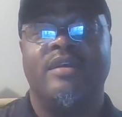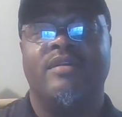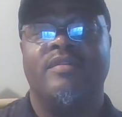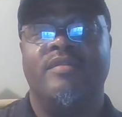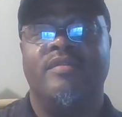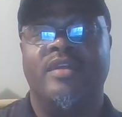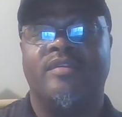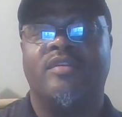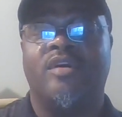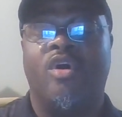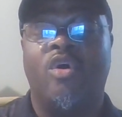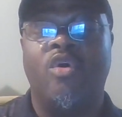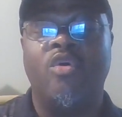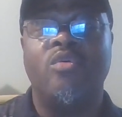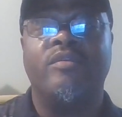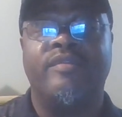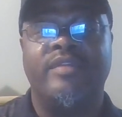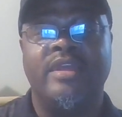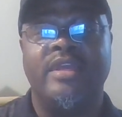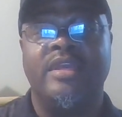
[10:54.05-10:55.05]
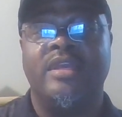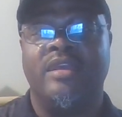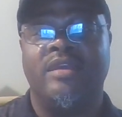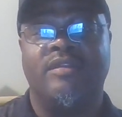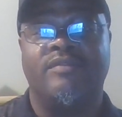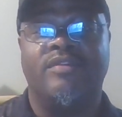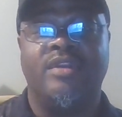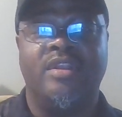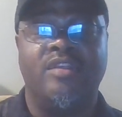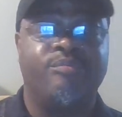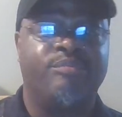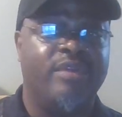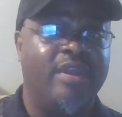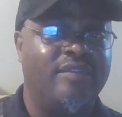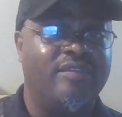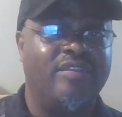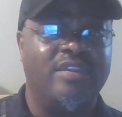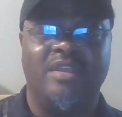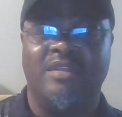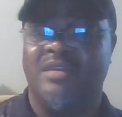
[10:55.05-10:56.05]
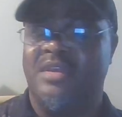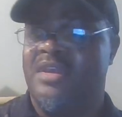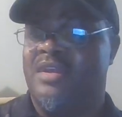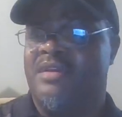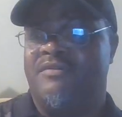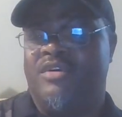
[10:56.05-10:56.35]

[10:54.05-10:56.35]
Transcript: this whole thing is for this president